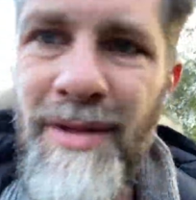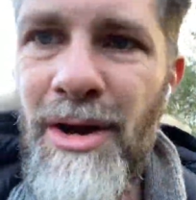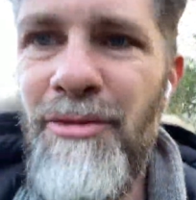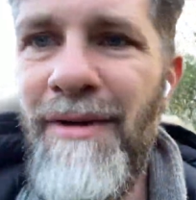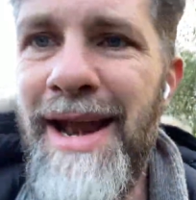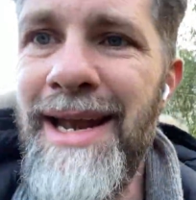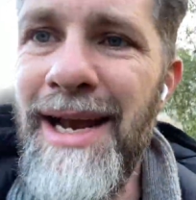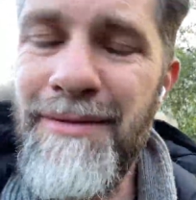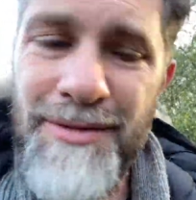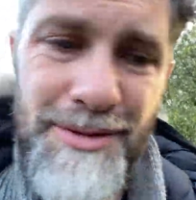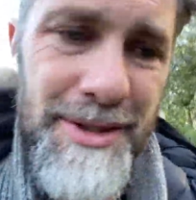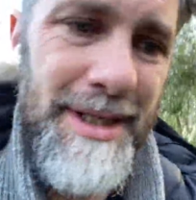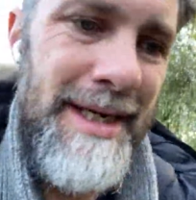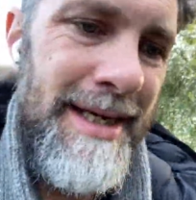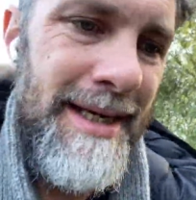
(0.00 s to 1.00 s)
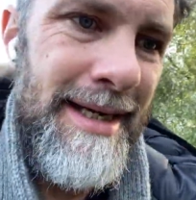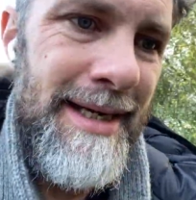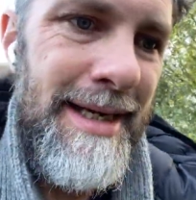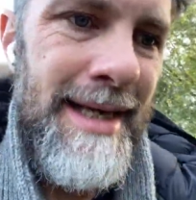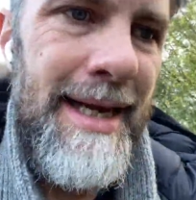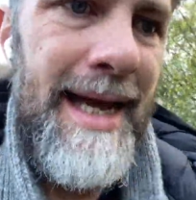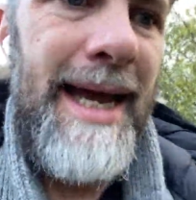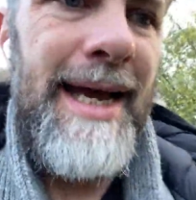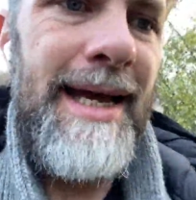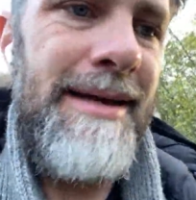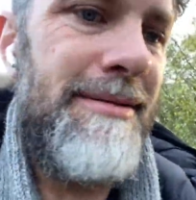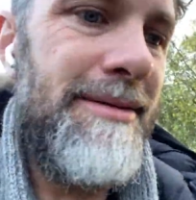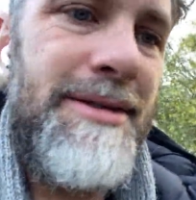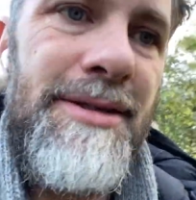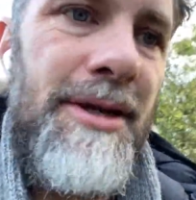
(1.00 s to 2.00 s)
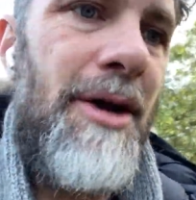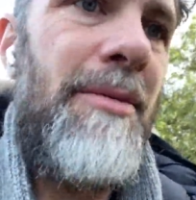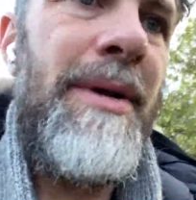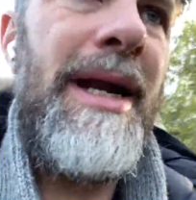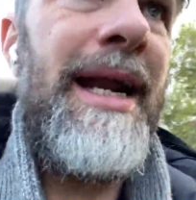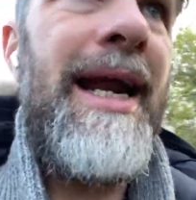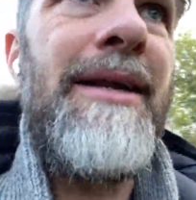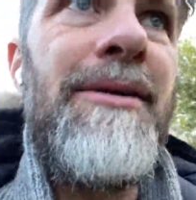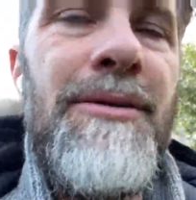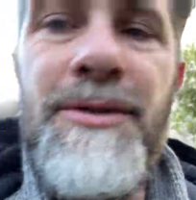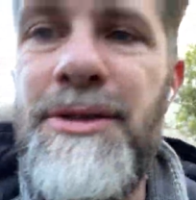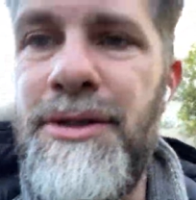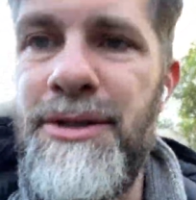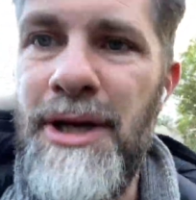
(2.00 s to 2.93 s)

Rent levels. So many landlords just